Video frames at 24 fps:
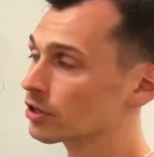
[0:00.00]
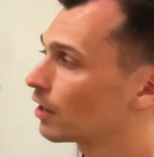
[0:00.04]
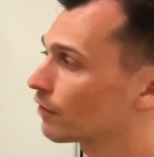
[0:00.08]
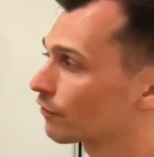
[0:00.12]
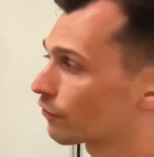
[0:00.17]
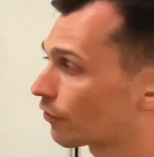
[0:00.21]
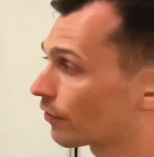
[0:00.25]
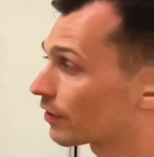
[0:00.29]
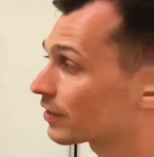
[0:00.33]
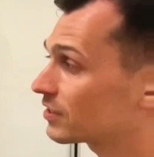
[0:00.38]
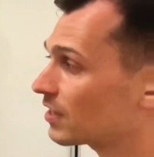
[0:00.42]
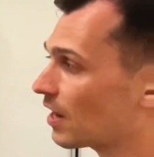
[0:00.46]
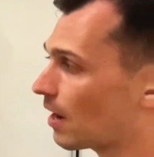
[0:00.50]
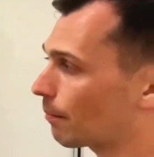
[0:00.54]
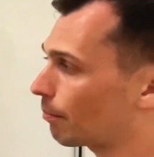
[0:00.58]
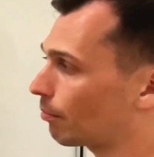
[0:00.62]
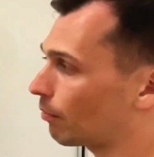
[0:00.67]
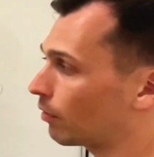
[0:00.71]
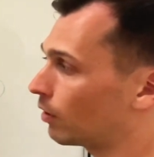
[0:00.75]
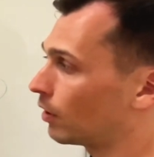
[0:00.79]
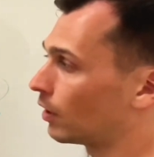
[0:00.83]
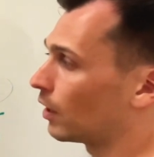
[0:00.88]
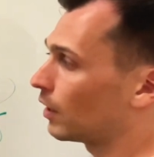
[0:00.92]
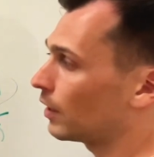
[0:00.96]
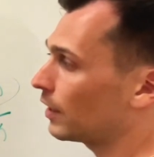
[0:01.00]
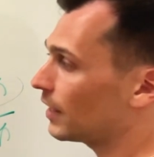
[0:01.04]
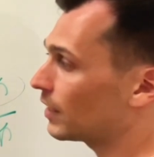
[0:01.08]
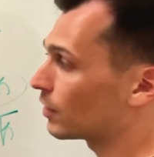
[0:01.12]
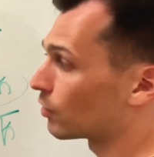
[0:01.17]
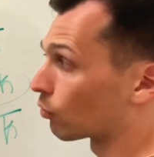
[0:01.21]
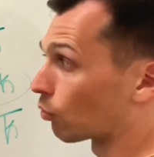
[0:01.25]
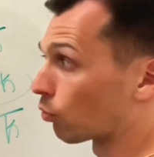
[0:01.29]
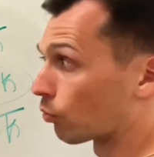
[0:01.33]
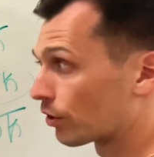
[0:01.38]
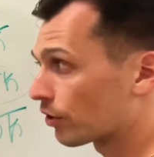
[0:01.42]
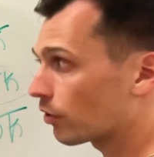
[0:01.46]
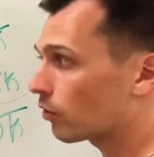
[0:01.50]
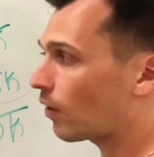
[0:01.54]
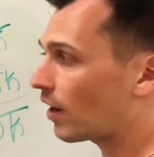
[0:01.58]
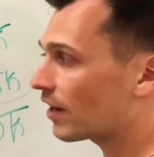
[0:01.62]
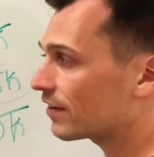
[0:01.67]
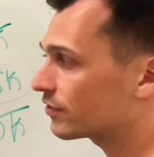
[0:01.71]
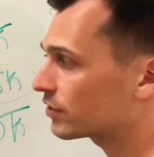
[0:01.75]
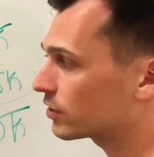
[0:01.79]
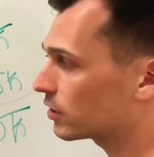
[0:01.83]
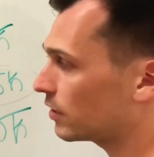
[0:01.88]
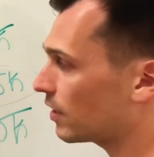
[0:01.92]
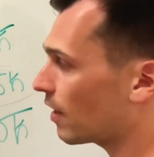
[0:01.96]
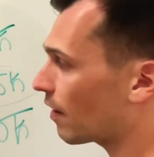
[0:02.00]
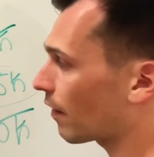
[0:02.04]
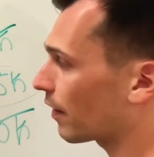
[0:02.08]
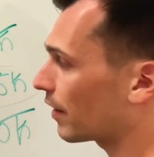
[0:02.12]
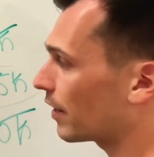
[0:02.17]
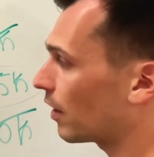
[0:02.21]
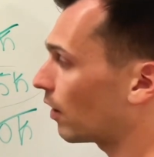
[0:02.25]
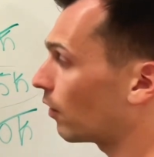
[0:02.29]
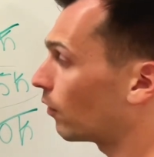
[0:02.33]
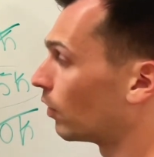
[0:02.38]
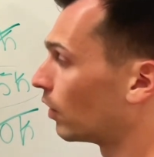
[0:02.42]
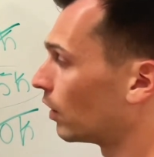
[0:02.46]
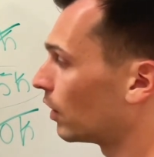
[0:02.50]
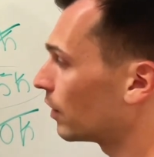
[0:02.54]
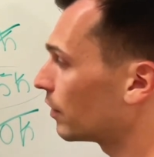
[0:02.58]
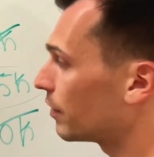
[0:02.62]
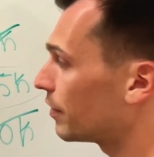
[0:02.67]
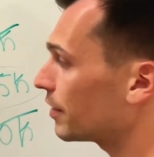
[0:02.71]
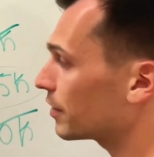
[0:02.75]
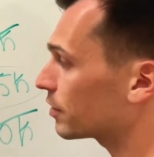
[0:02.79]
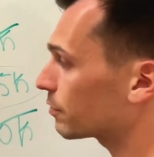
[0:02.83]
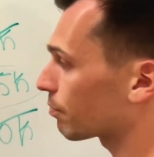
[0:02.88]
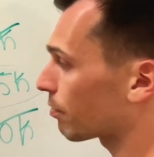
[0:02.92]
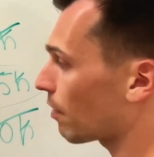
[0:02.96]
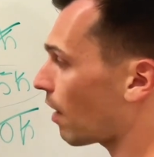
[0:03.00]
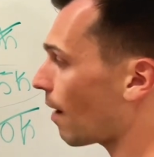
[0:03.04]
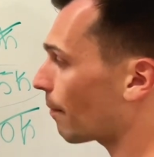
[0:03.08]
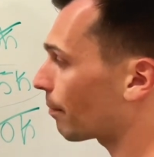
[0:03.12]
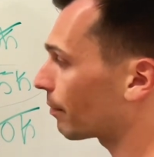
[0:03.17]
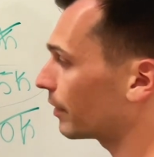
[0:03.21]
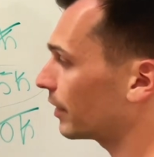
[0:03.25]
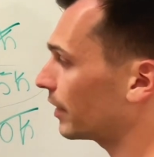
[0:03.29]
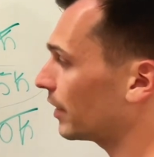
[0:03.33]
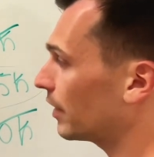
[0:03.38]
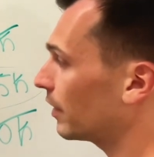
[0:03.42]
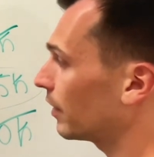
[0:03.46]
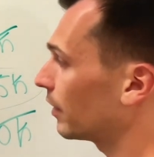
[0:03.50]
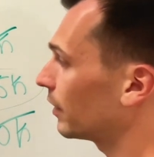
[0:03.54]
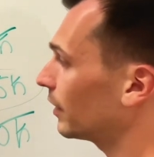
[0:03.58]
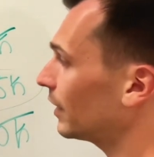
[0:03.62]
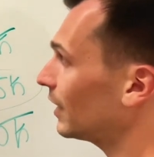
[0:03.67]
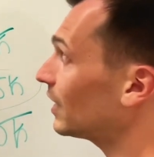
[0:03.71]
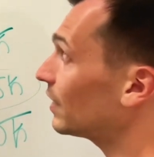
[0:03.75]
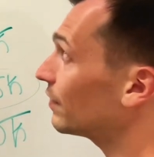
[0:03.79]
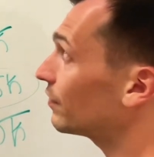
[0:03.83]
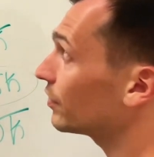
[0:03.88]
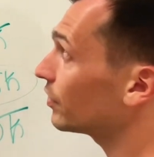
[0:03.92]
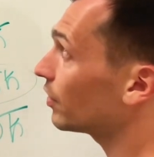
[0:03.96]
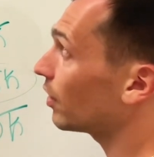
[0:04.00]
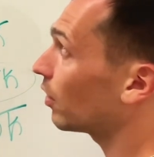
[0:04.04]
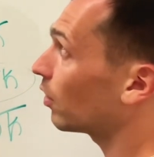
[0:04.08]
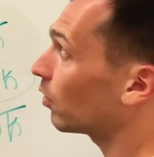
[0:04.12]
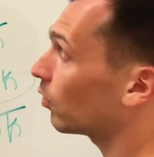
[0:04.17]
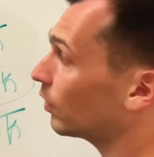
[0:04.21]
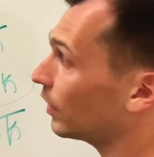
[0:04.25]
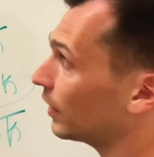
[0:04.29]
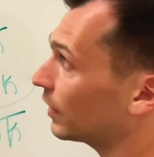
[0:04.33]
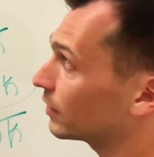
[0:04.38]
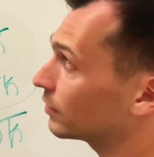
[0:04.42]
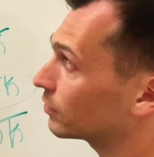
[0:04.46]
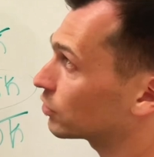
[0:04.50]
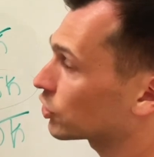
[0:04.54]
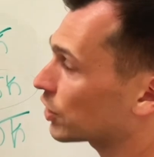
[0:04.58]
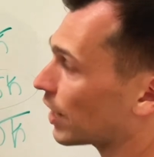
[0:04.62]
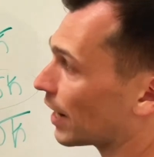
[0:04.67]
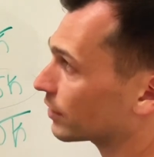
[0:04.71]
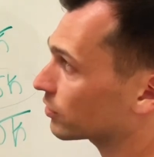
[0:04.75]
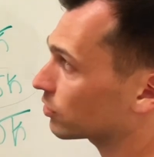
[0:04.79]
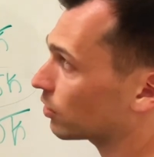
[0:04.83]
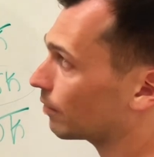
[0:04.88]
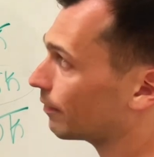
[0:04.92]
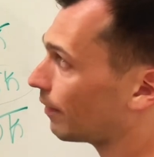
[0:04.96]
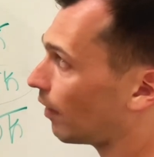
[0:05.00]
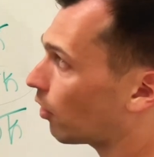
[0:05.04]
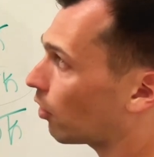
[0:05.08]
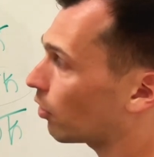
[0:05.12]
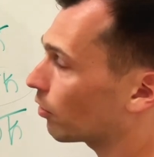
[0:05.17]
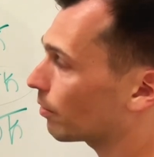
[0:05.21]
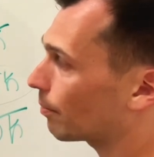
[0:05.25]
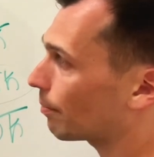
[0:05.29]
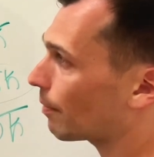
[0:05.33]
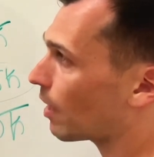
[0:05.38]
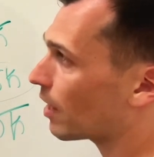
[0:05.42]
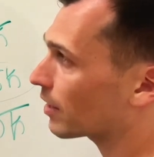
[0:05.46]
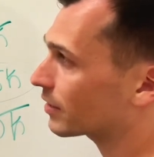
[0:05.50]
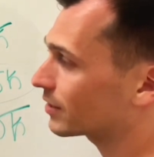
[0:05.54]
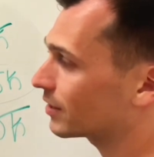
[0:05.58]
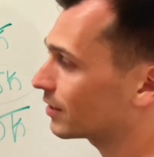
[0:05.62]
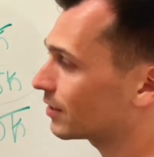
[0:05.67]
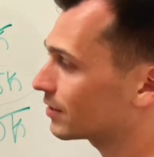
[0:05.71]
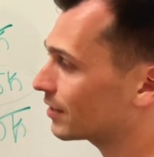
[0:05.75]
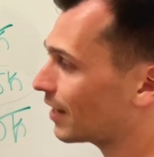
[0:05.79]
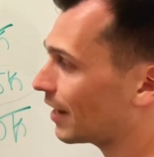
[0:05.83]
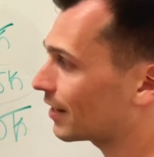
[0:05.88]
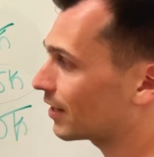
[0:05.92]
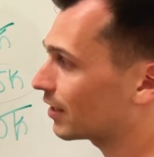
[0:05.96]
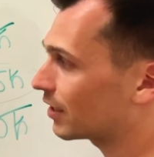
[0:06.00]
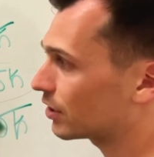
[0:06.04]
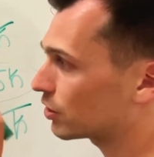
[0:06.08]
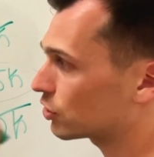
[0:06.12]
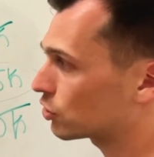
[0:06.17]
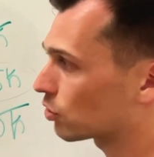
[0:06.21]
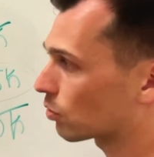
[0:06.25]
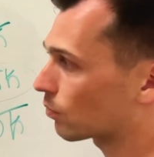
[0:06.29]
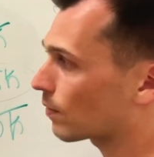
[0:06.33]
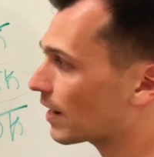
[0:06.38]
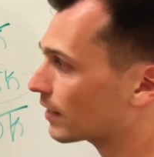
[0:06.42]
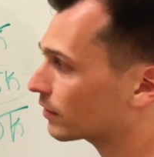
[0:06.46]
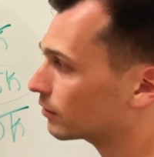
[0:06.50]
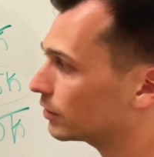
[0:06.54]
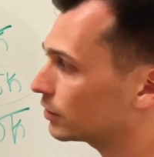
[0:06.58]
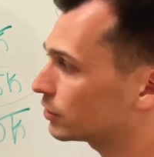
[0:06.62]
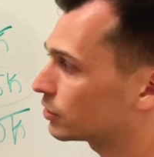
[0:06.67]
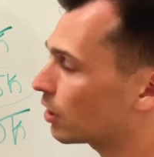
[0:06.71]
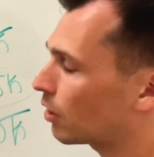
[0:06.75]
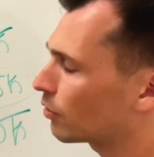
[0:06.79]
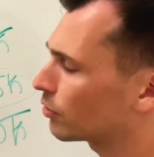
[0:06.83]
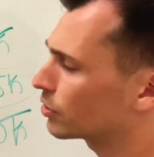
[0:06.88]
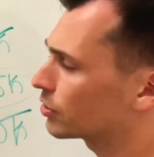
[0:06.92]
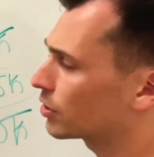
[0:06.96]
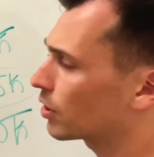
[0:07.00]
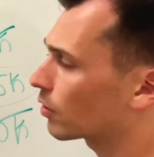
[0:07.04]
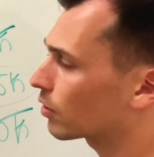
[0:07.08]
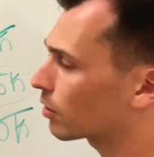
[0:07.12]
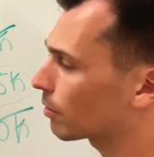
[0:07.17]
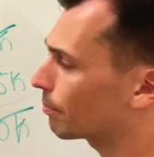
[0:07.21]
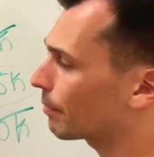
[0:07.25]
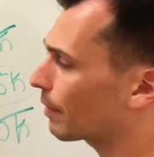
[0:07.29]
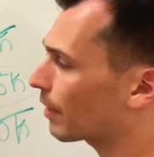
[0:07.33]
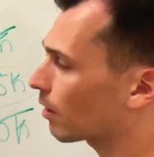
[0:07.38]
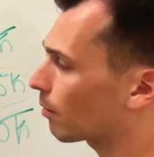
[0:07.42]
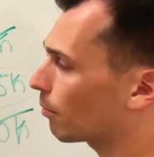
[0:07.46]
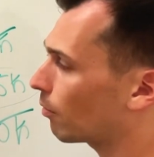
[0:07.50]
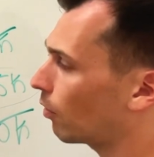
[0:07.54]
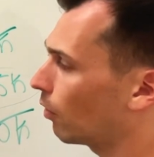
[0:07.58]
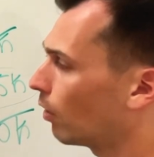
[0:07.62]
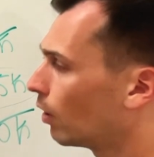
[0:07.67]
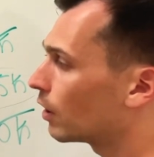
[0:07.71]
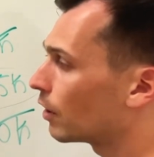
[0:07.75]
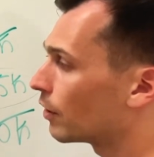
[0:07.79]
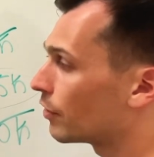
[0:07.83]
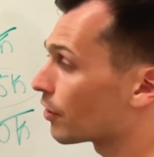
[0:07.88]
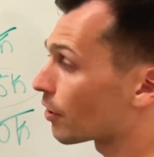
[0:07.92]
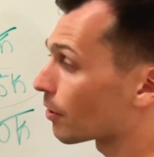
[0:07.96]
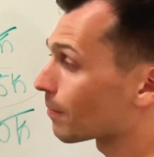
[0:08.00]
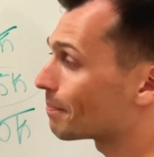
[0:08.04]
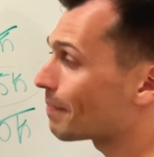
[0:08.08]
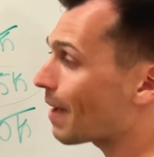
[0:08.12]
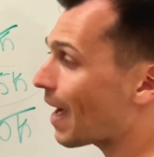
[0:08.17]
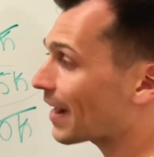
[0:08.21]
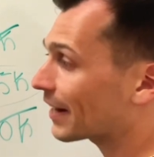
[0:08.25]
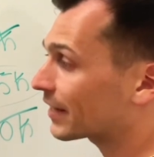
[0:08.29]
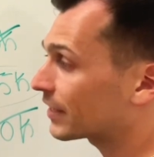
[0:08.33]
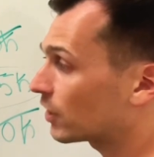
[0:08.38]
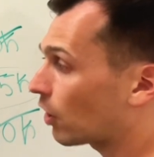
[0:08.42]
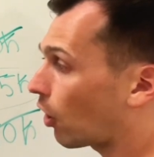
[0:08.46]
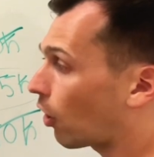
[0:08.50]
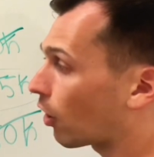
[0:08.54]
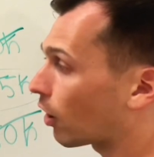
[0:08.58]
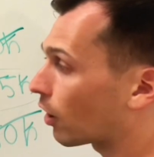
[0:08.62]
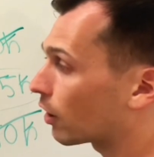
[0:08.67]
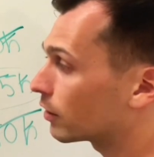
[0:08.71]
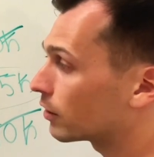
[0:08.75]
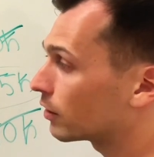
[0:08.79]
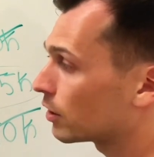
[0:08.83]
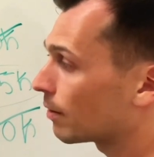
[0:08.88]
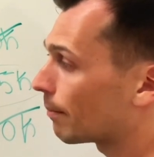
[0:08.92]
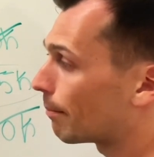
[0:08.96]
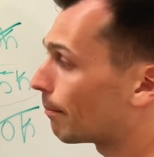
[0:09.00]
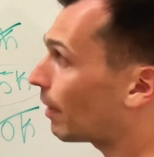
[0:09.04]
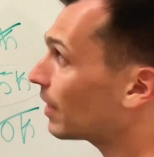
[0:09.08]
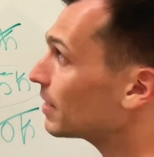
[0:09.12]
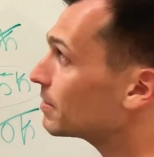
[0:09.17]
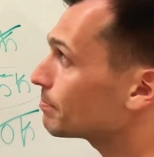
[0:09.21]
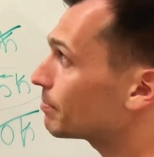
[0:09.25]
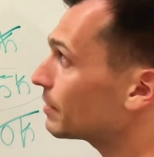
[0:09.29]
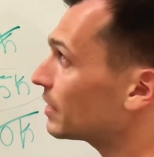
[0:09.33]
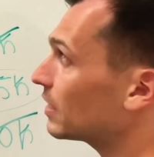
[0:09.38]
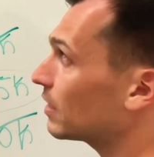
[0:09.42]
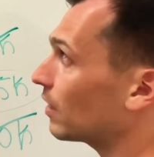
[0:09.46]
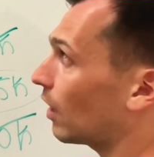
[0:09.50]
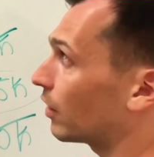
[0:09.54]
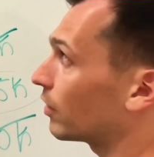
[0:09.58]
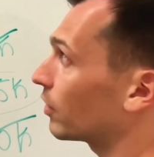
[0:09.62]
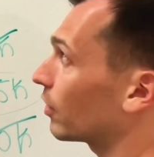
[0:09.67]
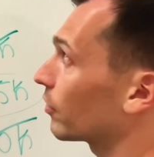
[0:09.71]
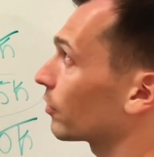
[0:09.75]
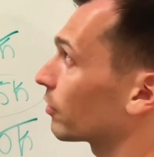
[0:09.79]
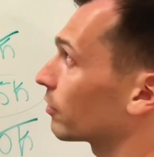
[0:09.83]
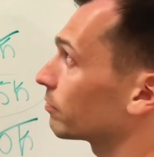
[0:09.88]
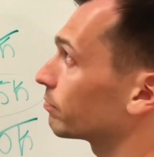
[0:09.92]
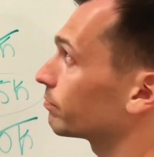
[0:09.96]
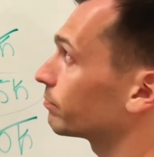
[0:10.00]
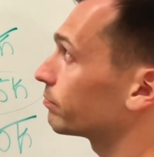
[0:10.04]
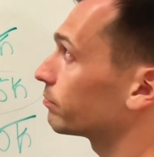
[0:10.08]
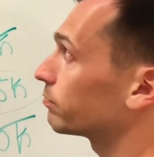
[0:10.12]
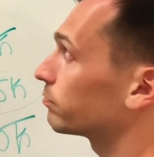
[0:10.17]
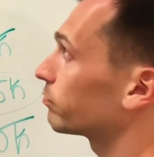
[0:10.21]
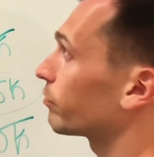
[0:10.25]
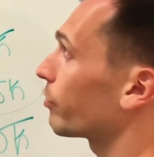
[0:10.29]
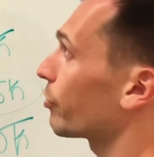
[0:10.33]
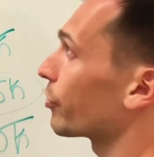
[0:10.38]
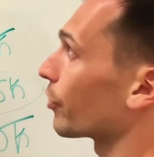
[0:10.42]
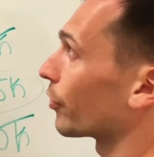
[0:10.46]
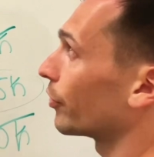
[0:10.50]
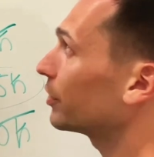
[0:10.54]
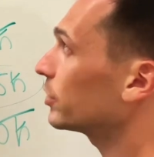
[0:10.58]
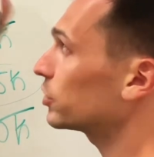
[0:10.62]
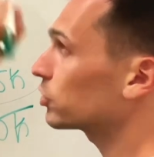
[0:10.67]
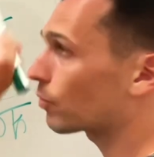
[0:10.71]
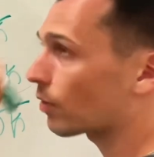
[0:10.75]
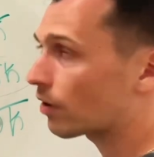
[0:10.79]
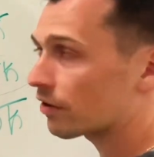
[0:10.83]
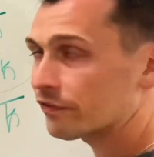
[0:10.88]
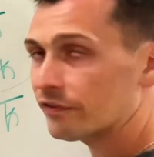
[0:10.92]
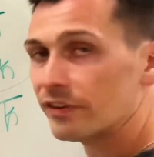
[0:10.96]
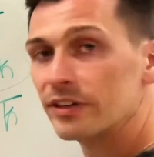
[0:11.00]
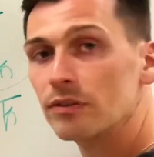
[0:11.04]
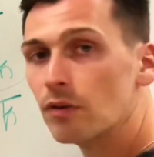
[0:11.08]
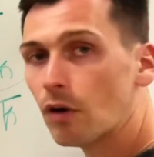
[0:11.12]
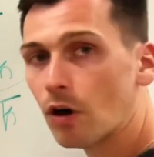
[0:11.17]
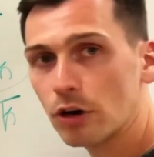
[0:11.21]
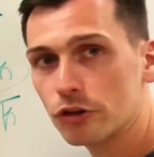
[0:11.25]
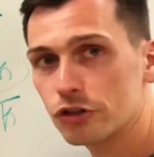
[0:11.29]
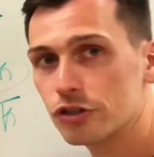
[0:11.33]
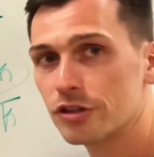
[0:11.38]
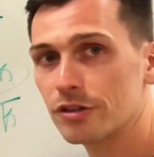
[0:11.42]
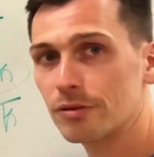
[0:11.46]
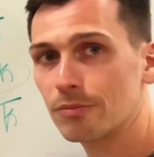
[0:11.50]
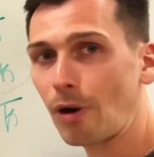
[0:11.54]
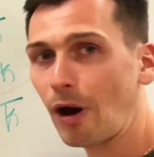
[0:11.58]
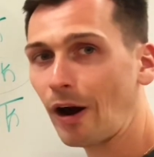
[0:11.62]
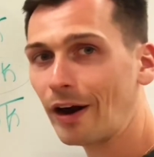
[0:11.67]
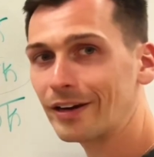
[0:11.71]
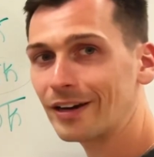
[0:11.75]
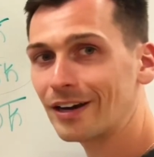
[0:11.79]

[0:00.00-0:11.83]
For example, in a real life scenario, this property, even though it checks off all the boxes and it is directly toe-to-toe comparable, their backyard might be another 30 square feet larger than mine.